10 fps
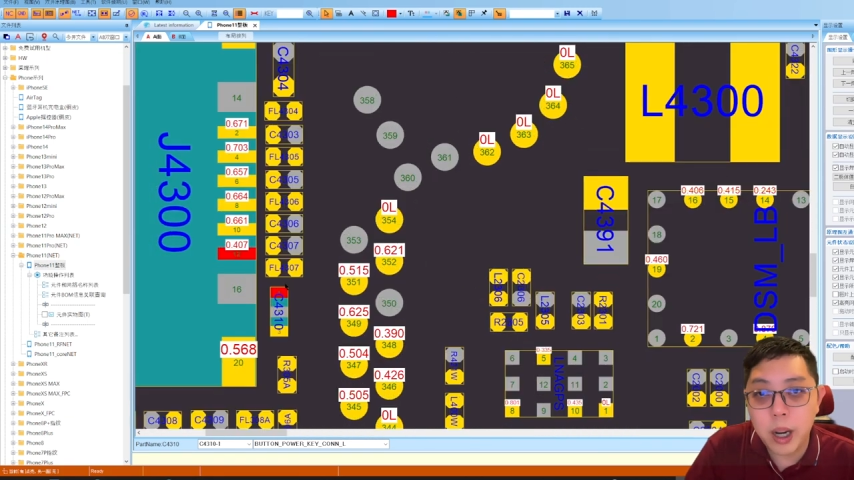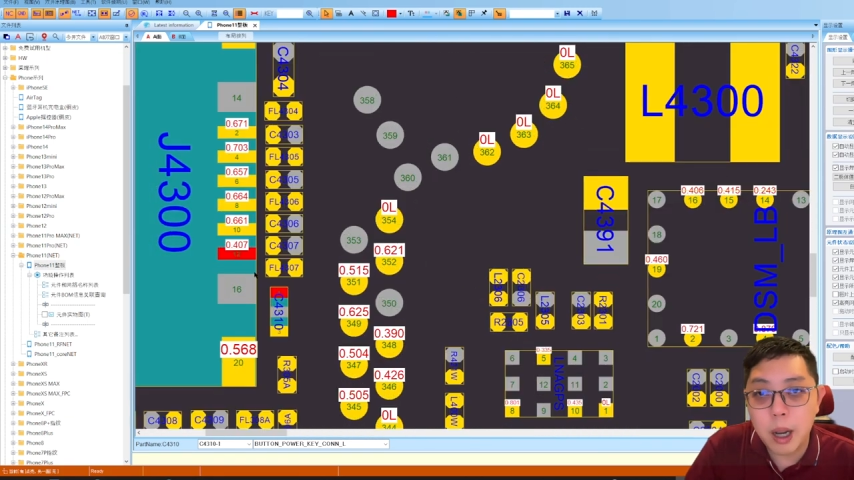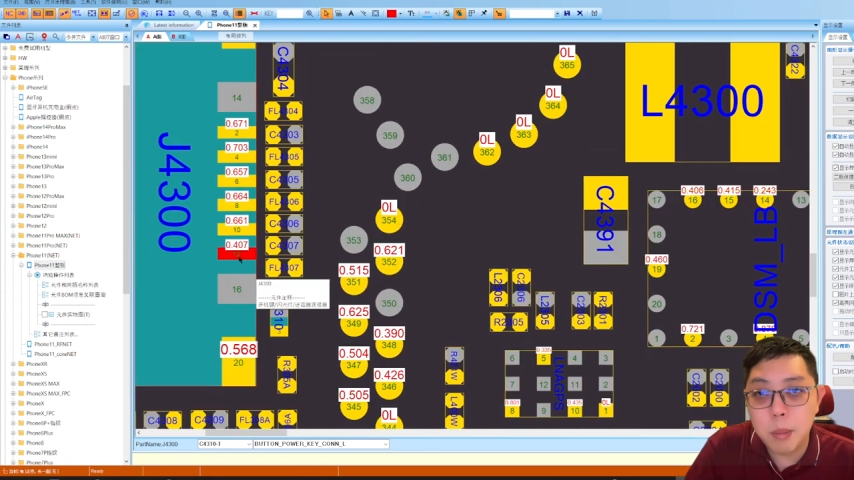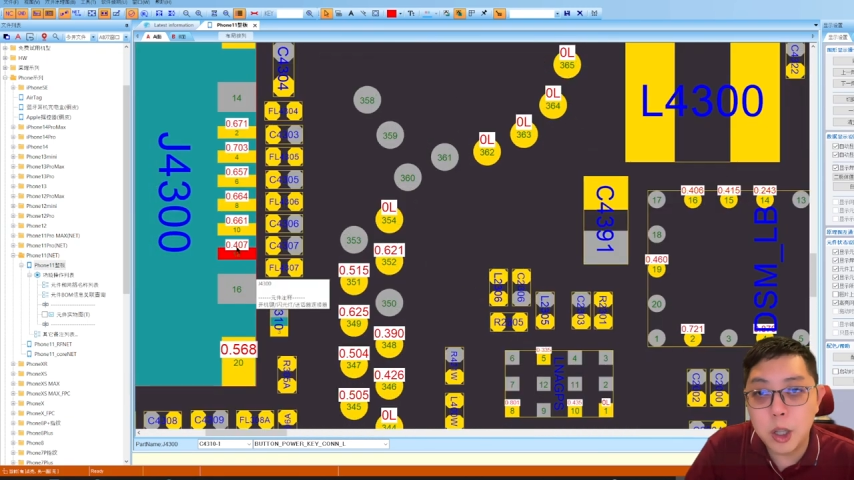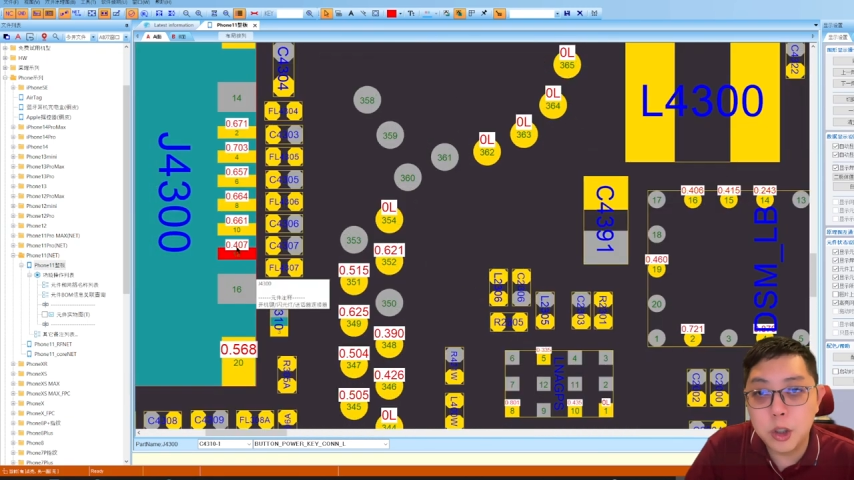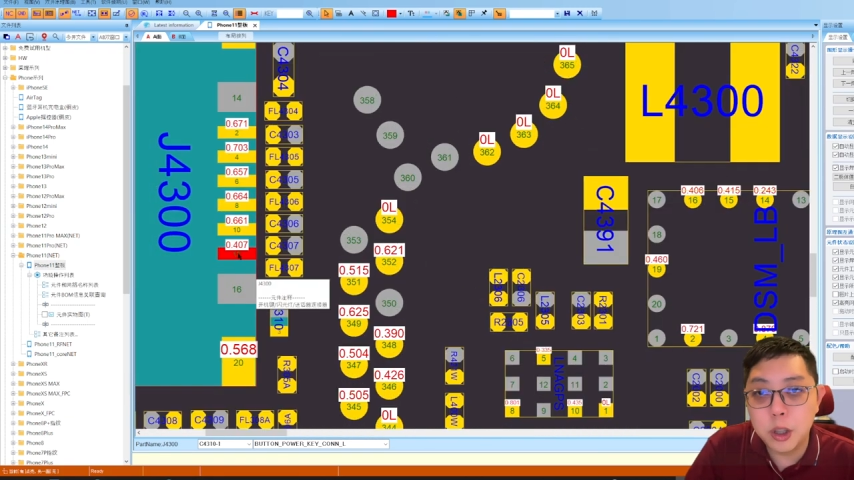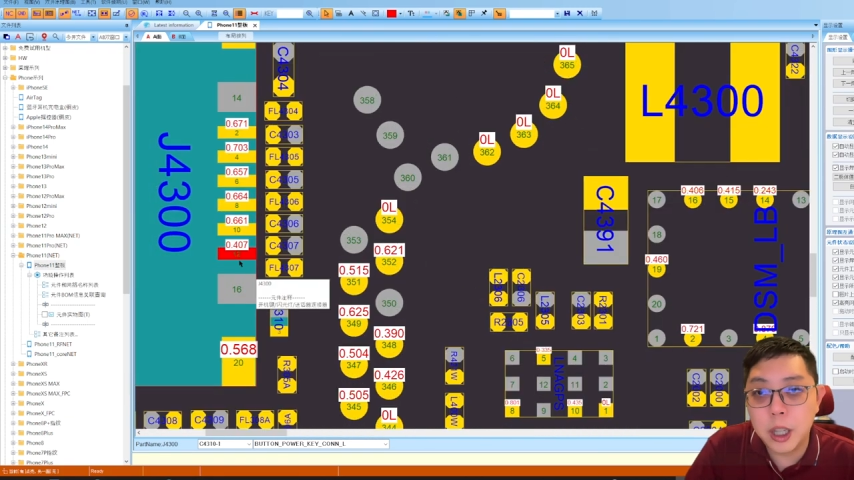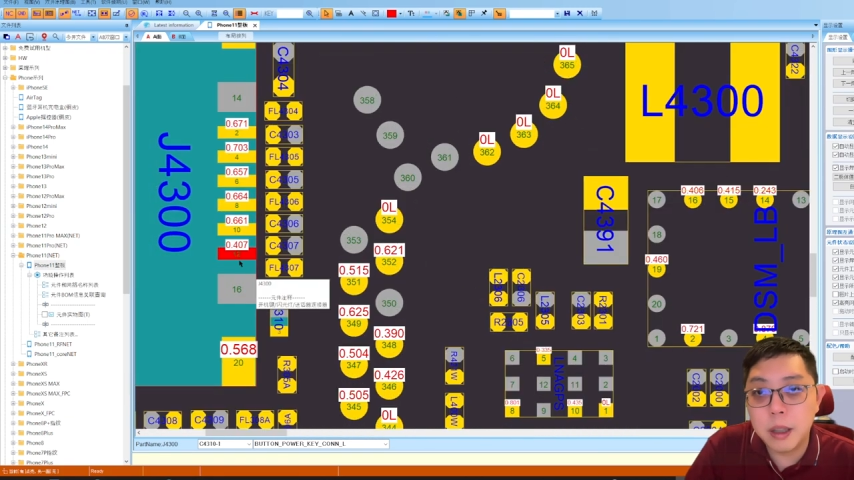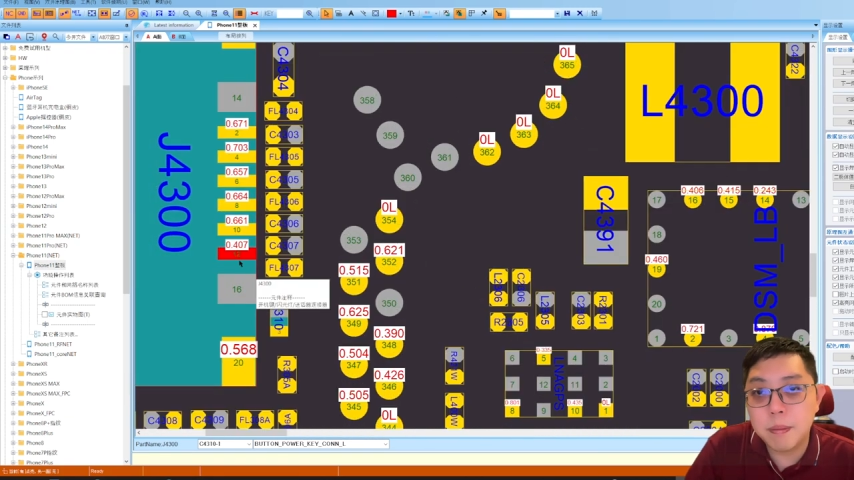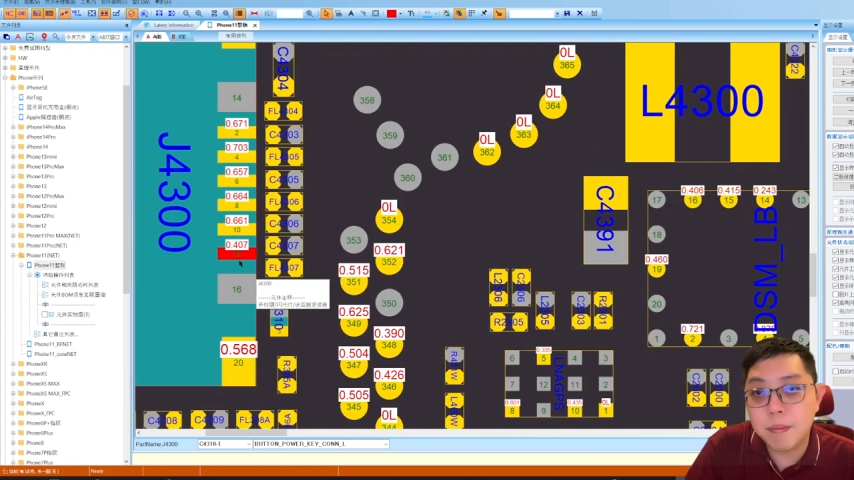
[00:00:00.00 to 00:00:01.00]
I measure
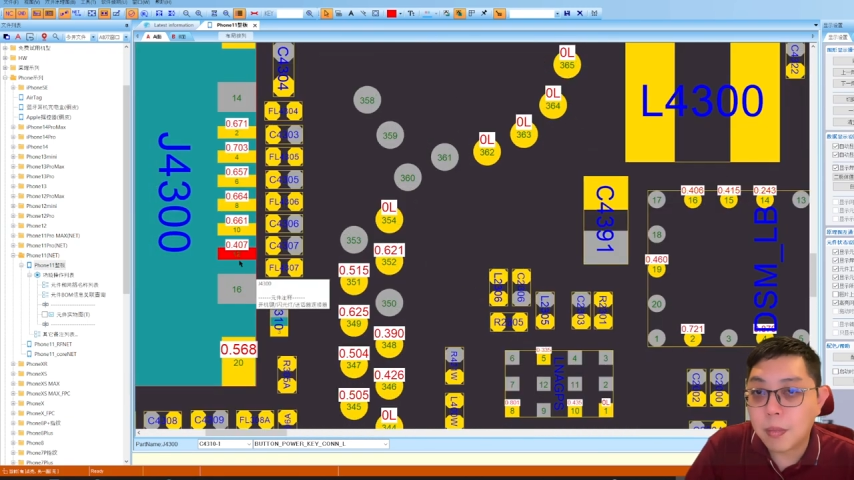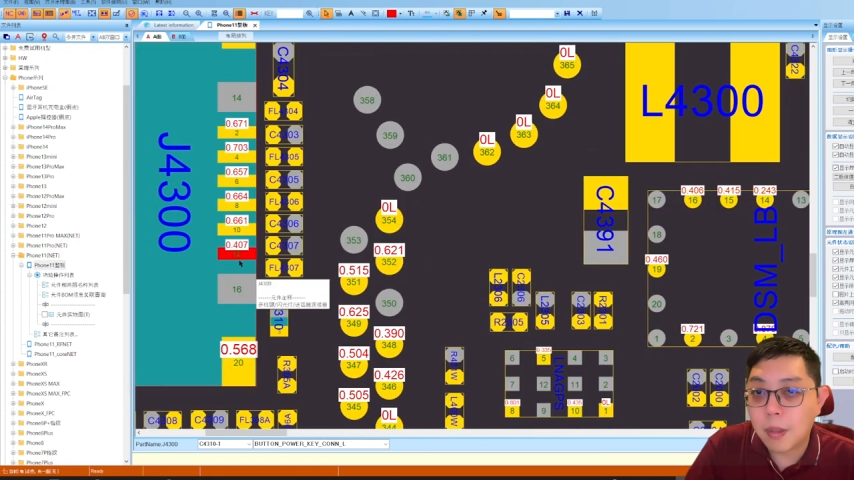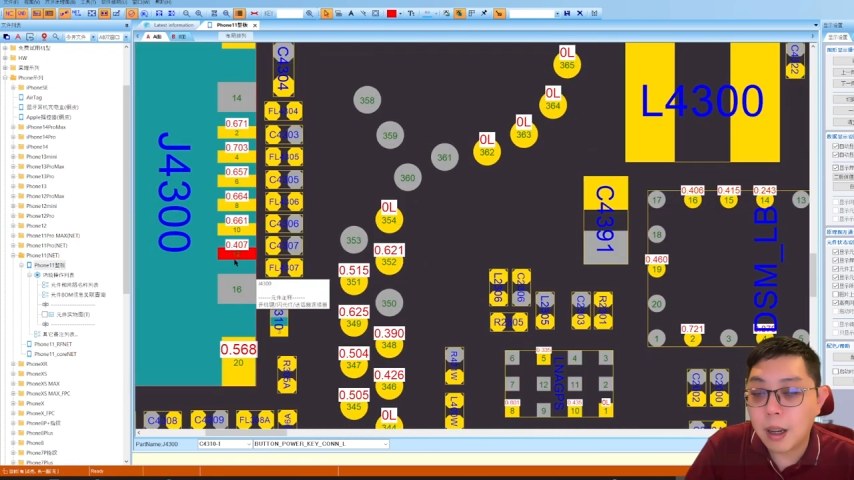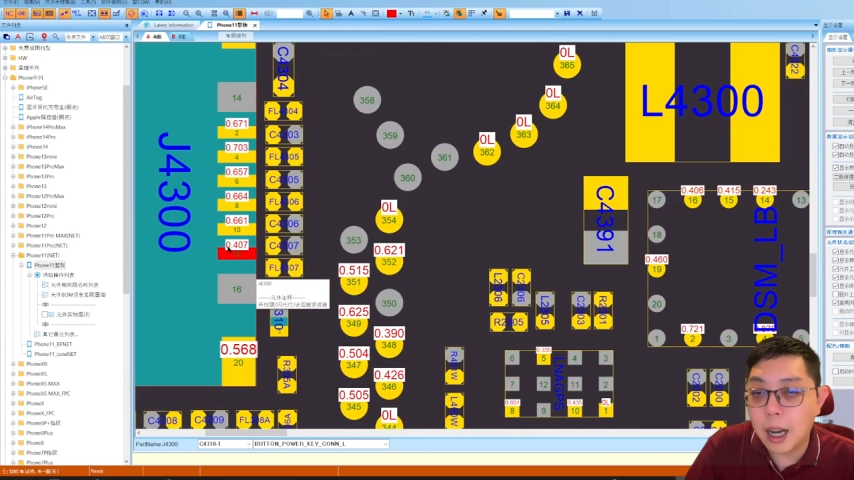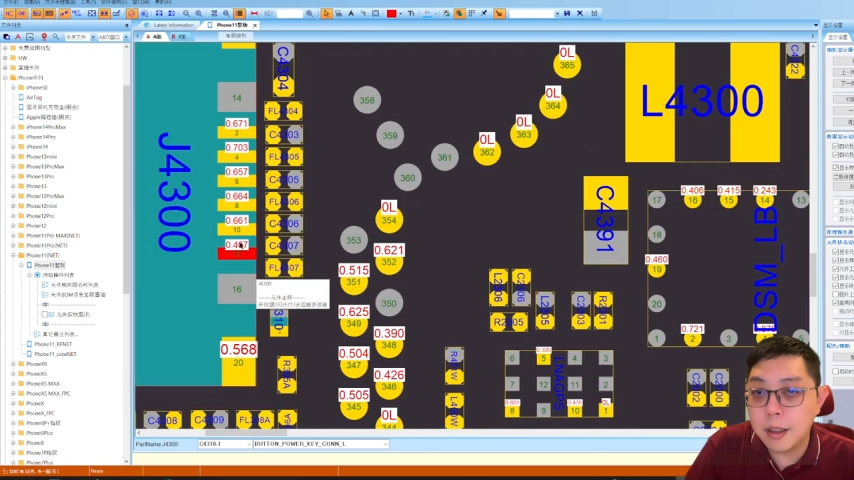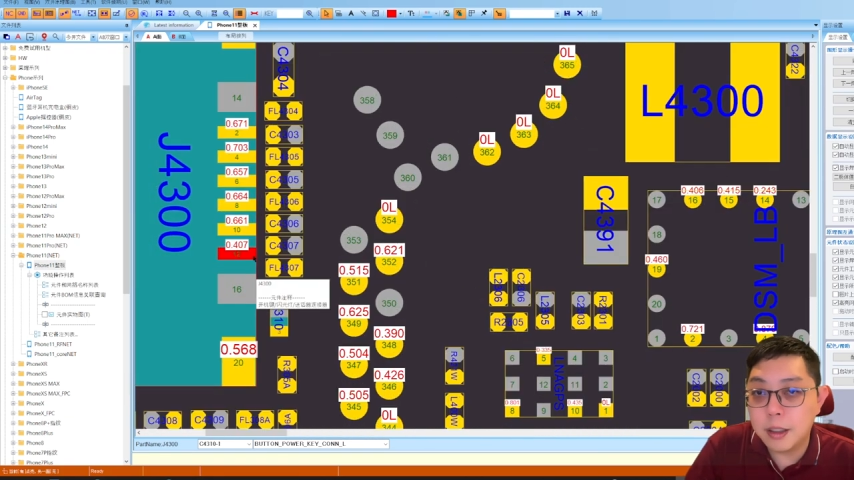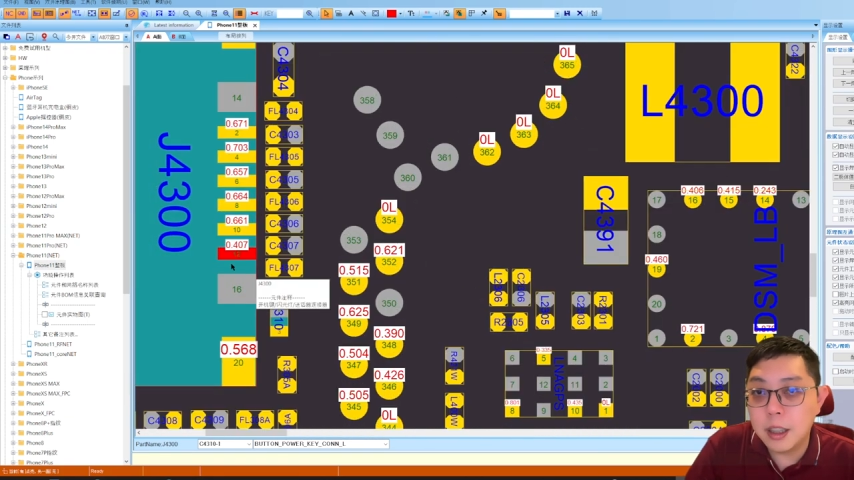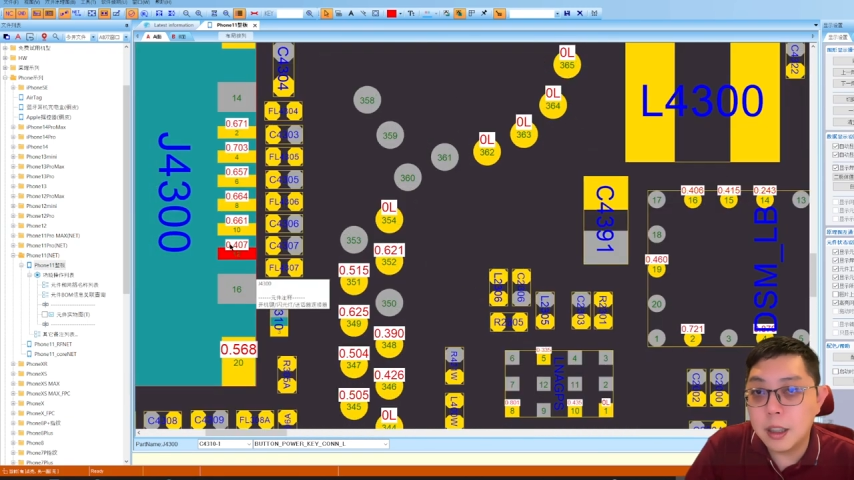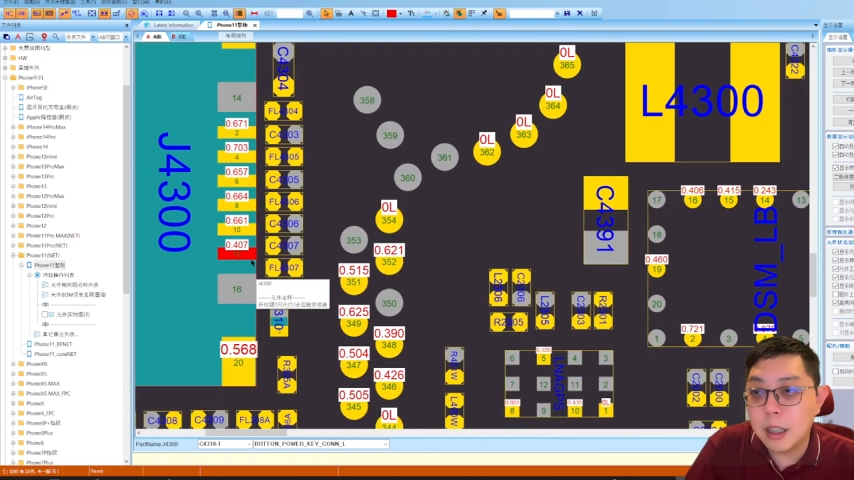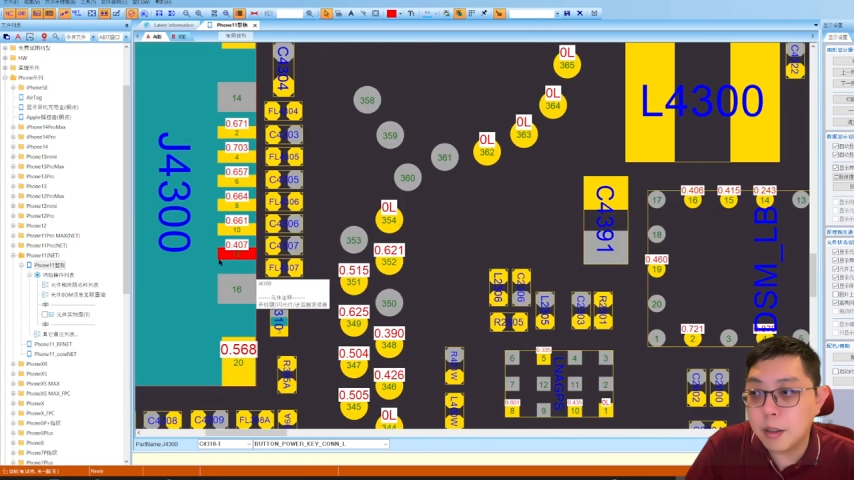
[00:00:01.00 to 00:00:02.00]
it, I see
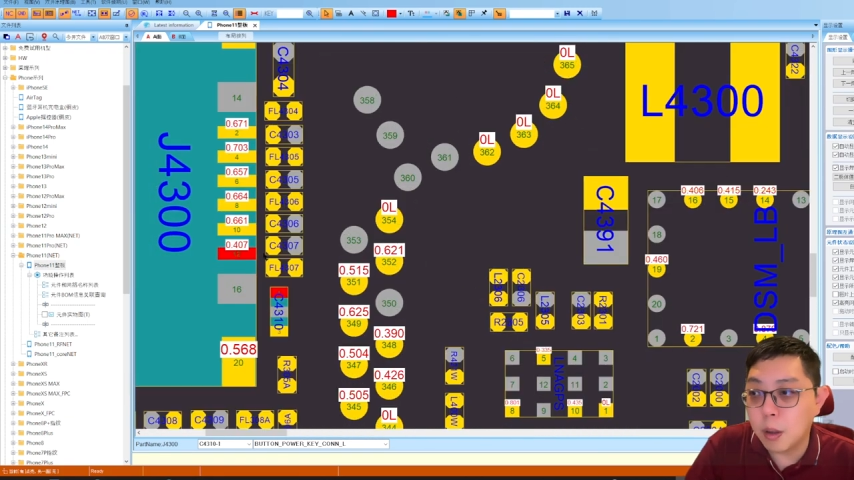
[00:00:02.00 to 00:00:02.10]
there's a